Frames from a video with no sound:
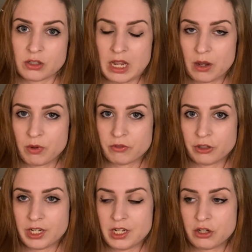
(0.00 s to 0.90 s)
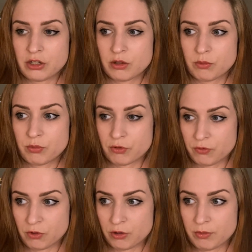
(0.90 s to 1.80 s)
However, he couldn't
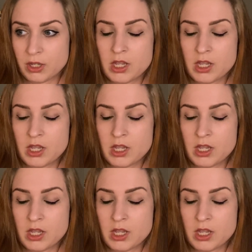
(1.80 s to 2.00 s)
perform.